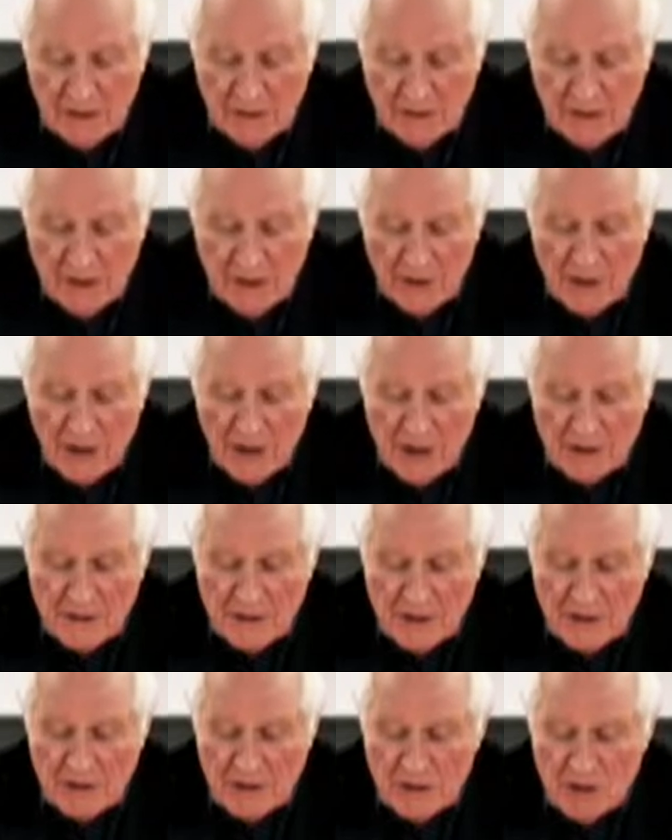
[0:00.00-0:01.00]
working as
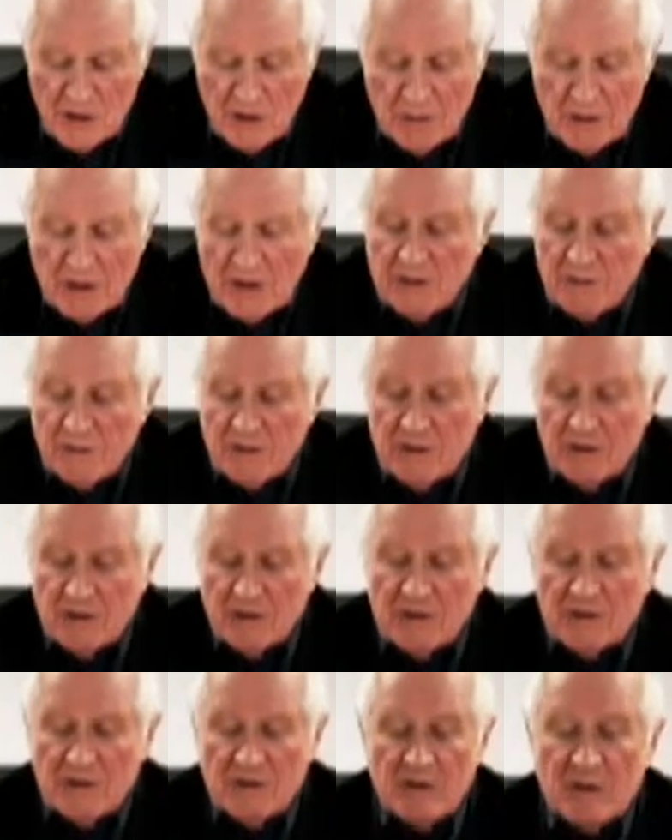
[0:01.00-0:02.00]
a contributing
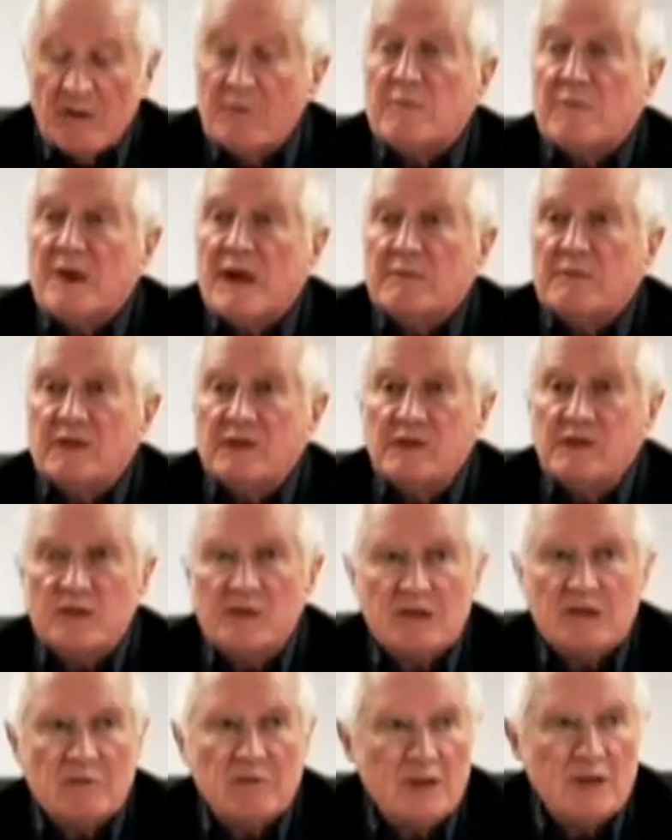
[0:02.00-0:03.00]
producer on a mammoth
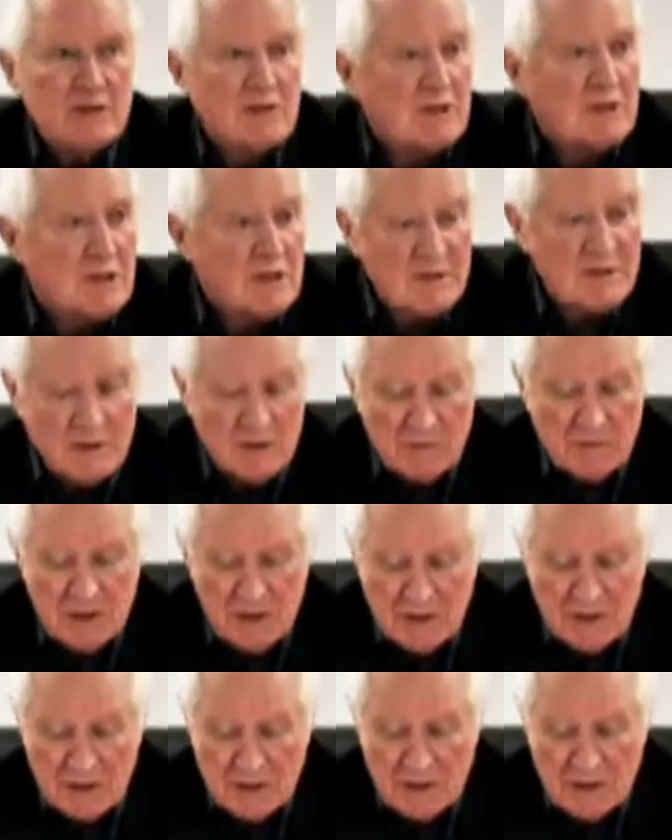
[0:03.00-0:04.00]
documentary series
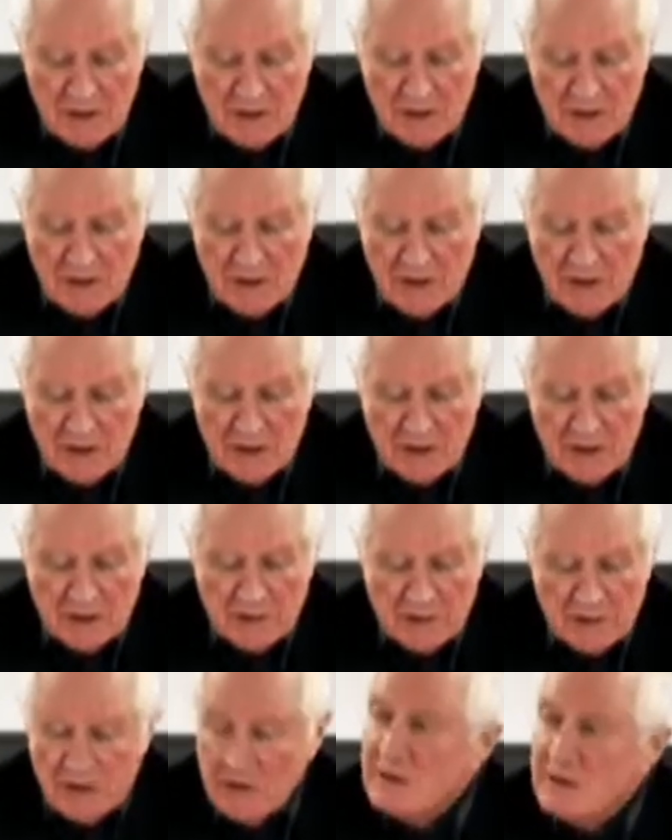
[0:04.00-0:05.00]
about the Second World
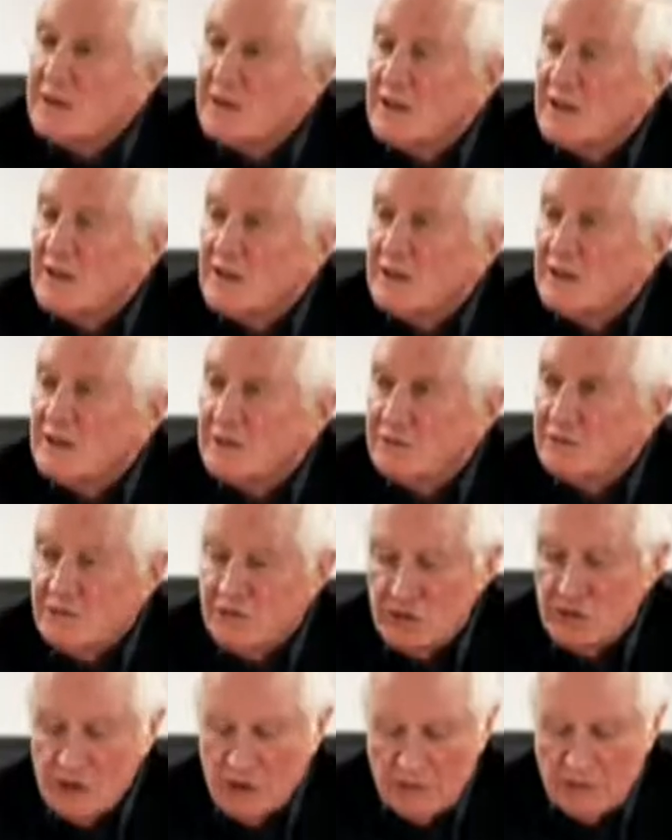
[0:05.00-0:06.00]
War entitled The
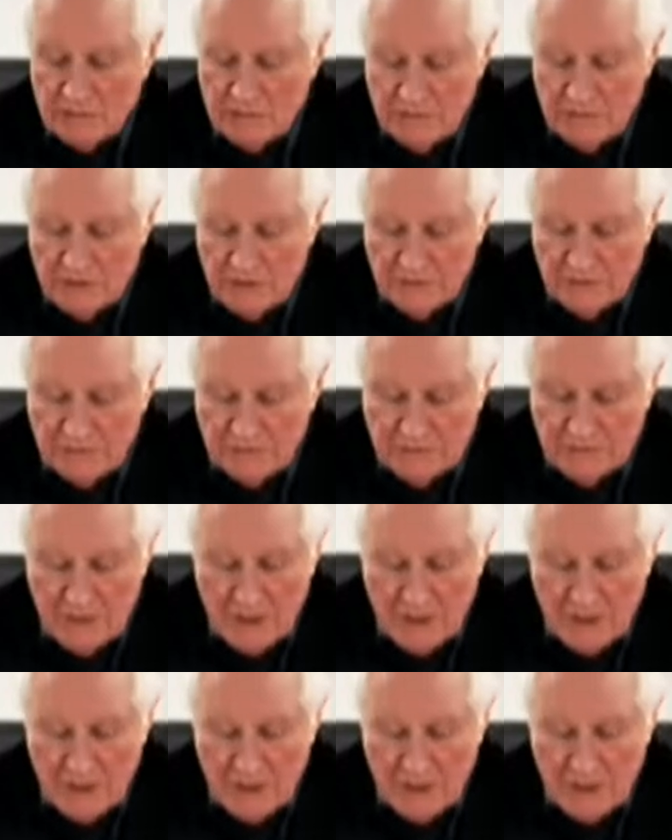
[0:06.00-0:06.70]
World at War.